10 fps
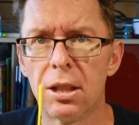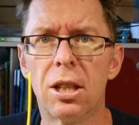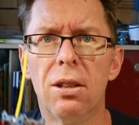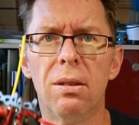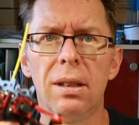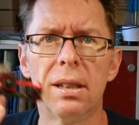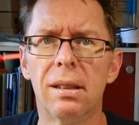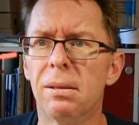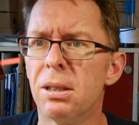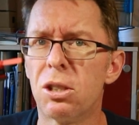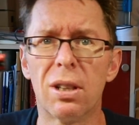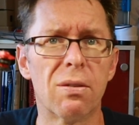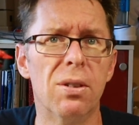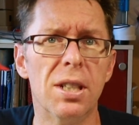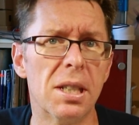So
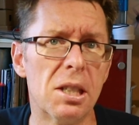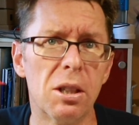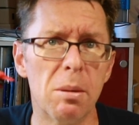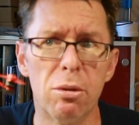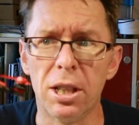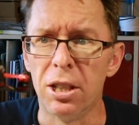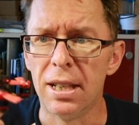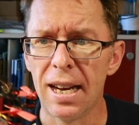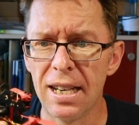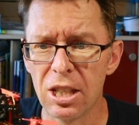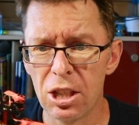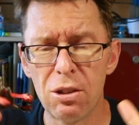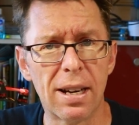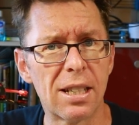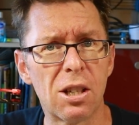strength wise it's looking pretty good and it
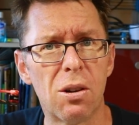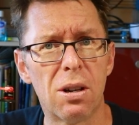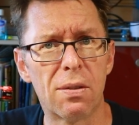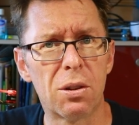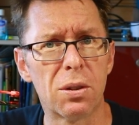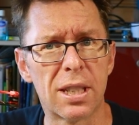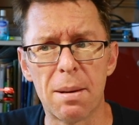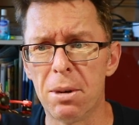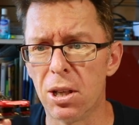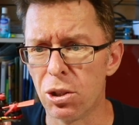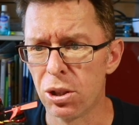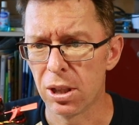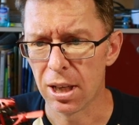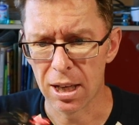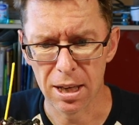still hasn't got of course that
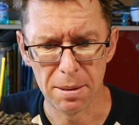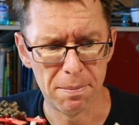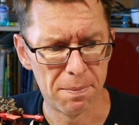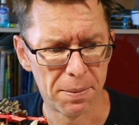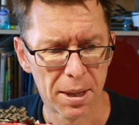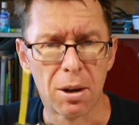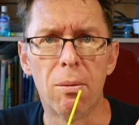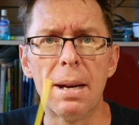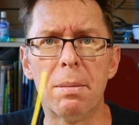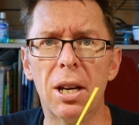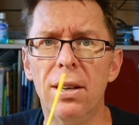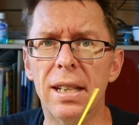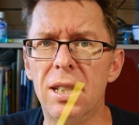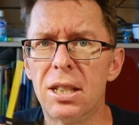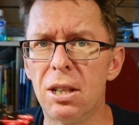much um, weight
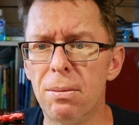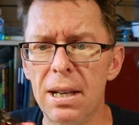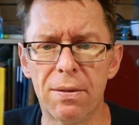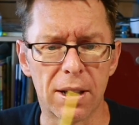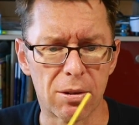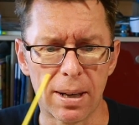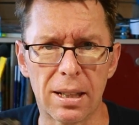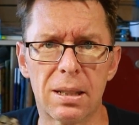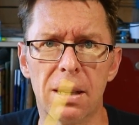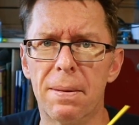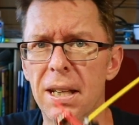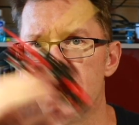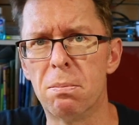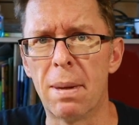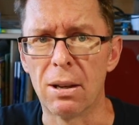behind it so whenever it cracks something
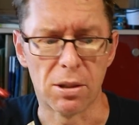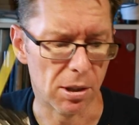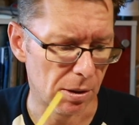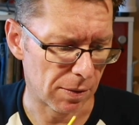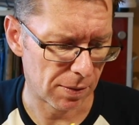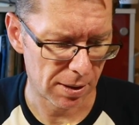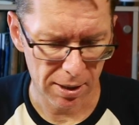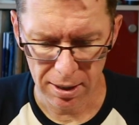it just bounces off.